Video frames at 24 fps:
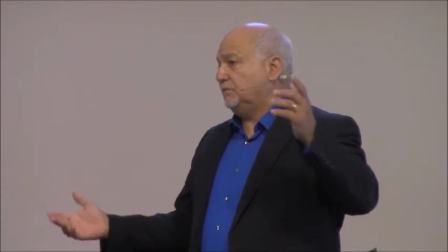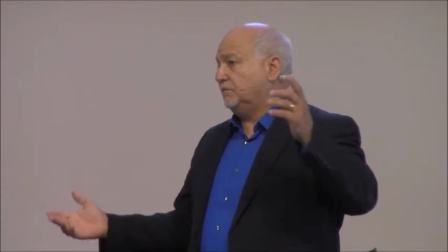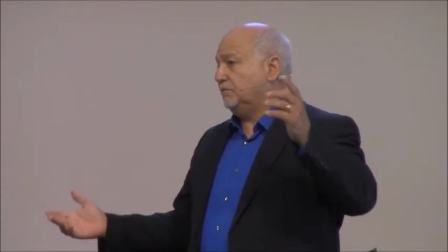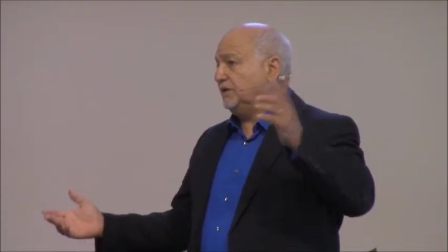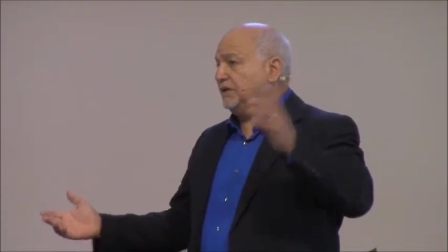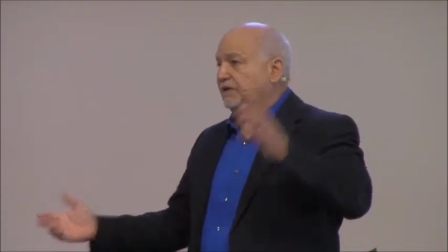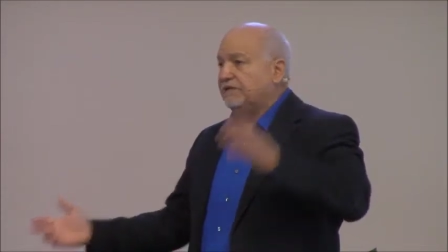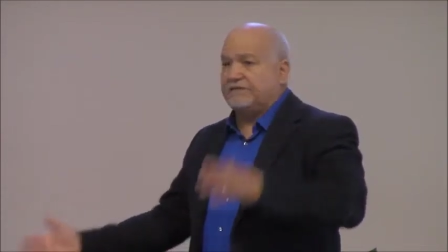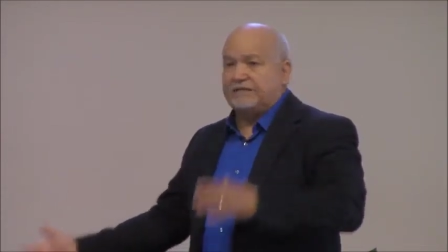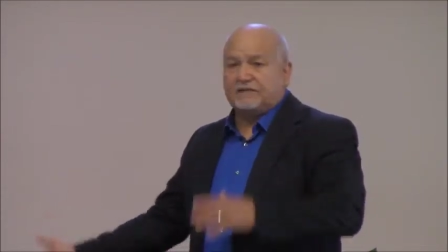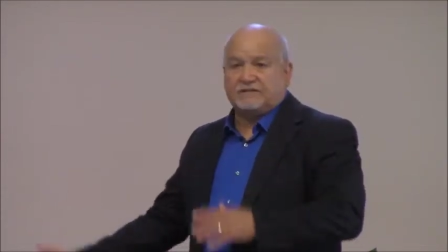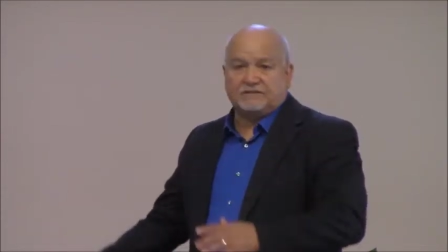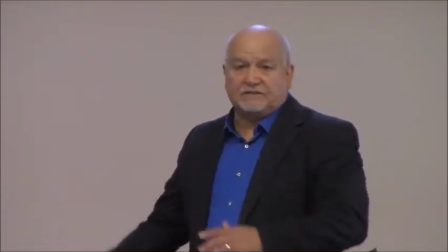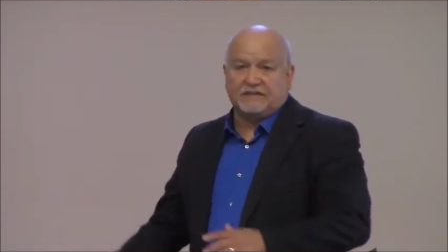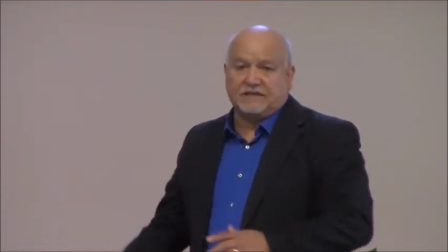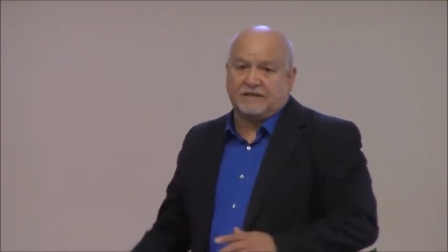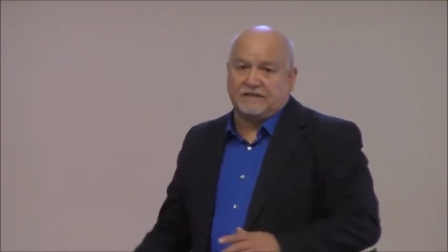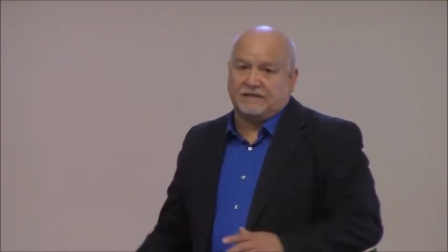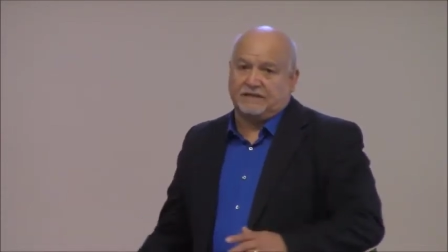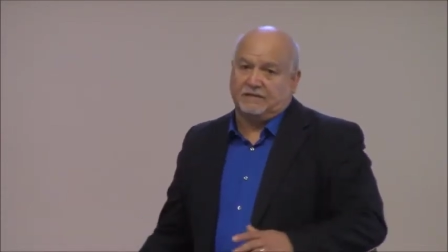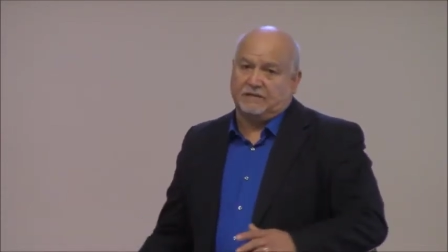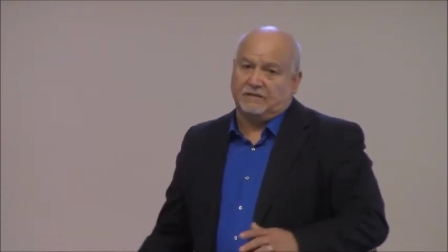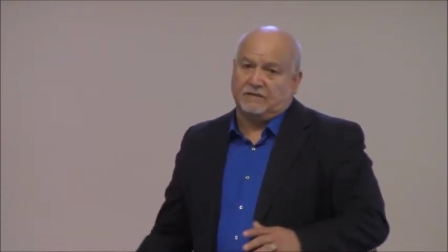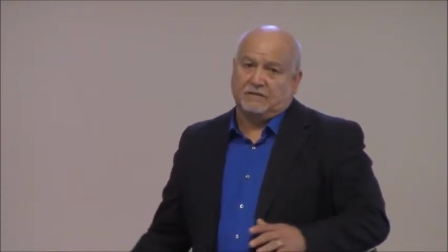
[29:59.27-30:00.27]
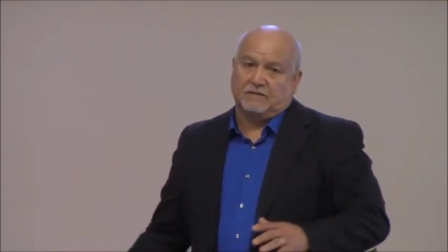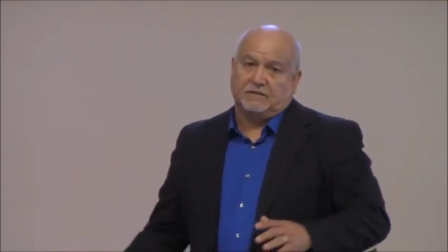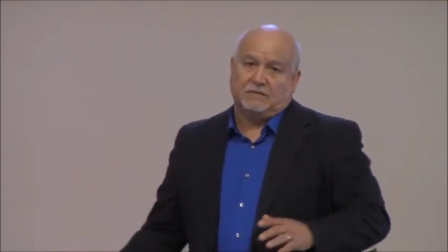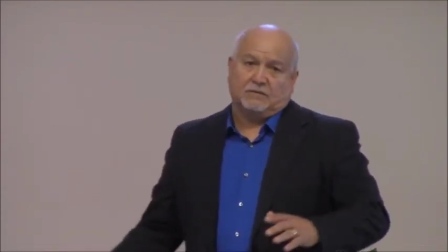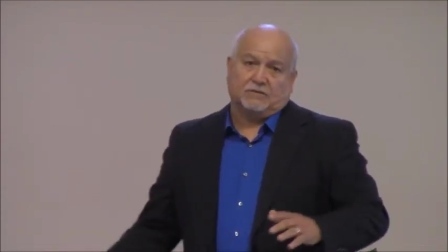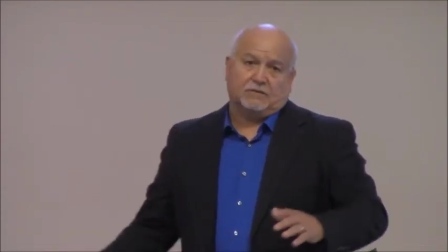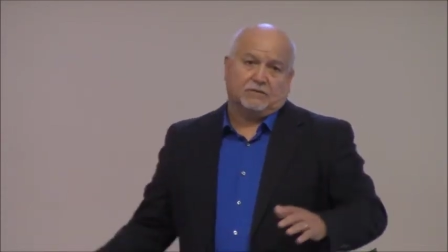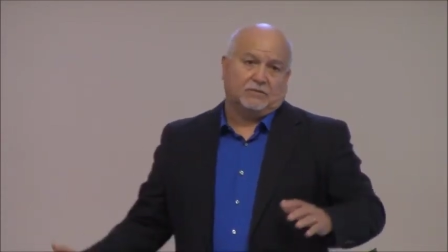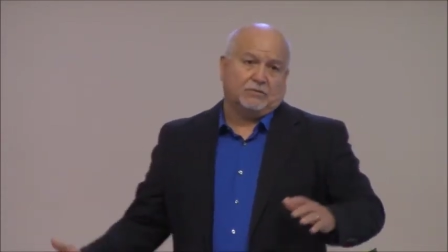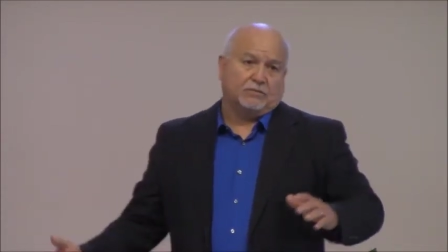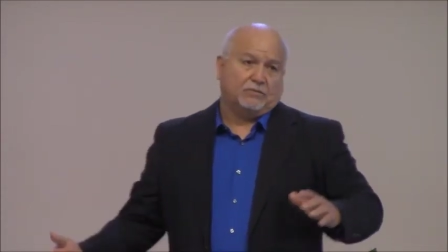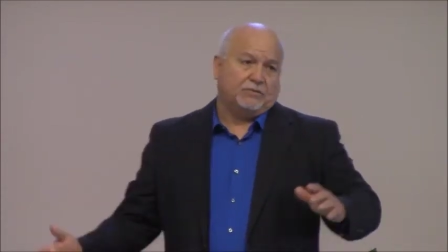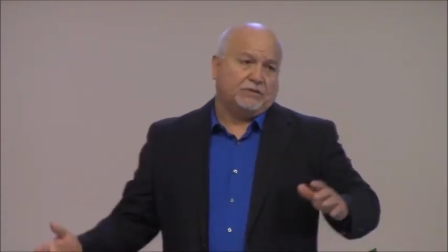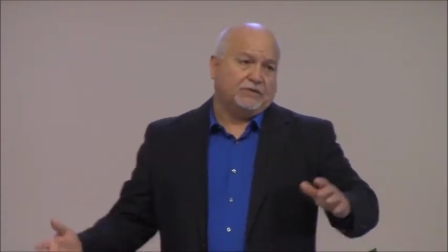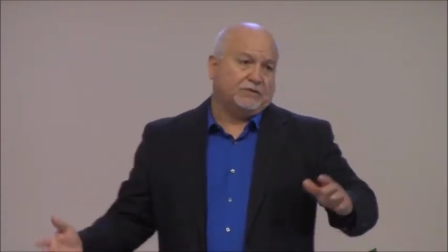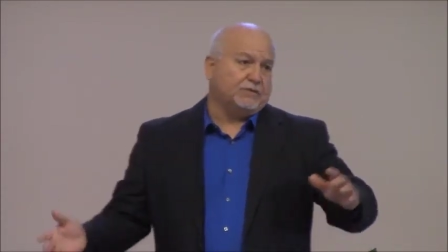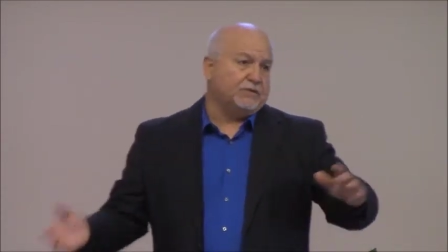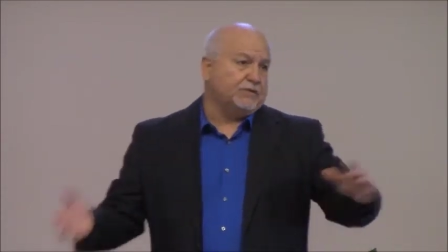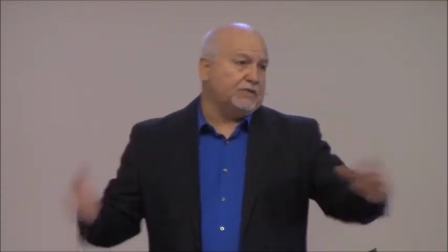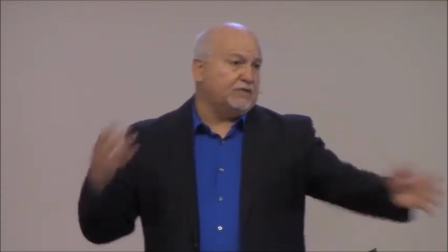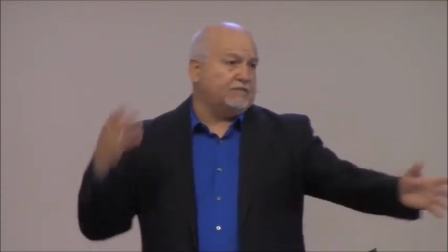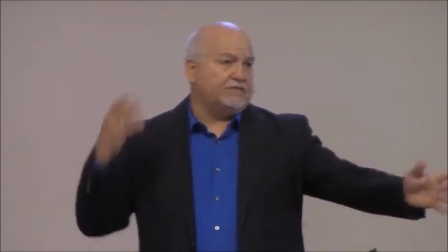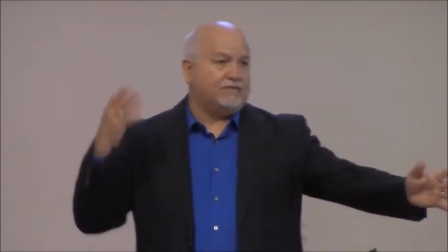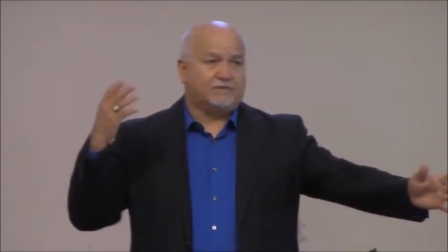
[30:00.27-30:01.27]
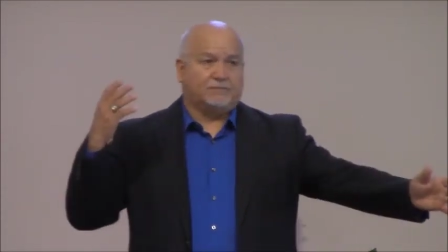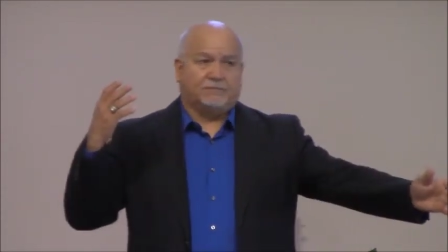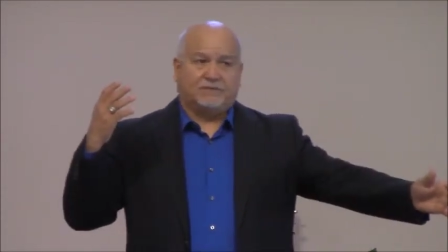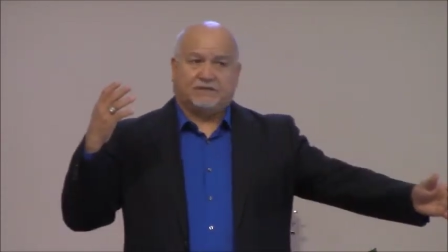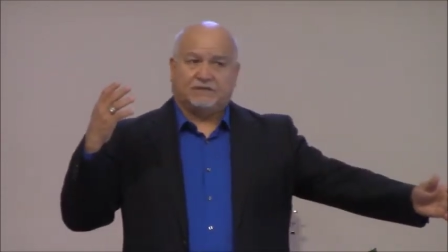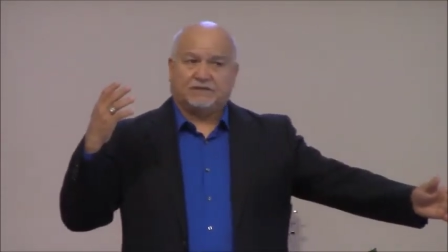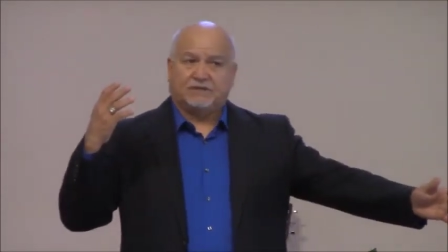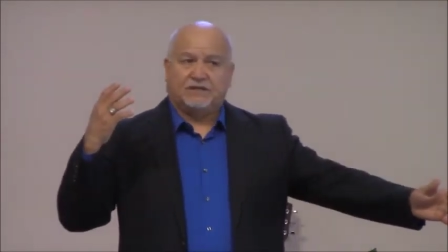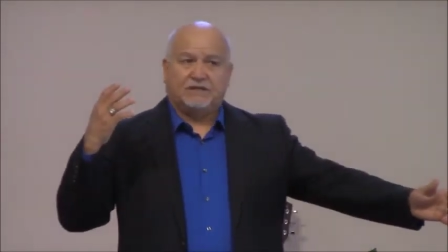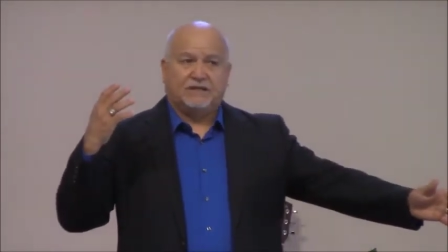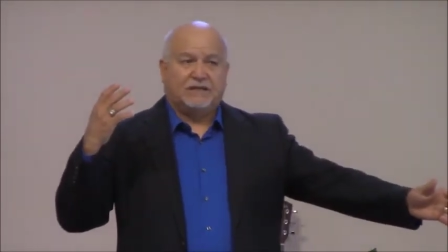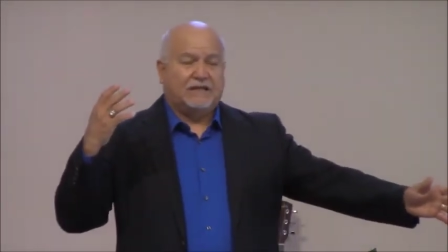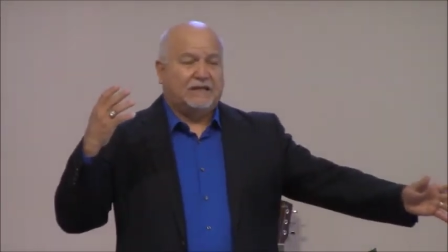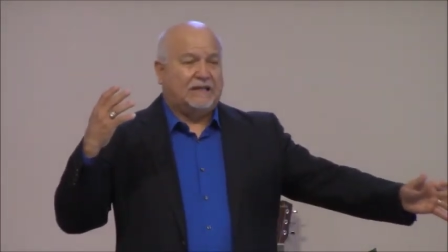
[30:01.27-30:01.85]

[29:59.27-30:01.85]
we leave it aside, or we don't give as much.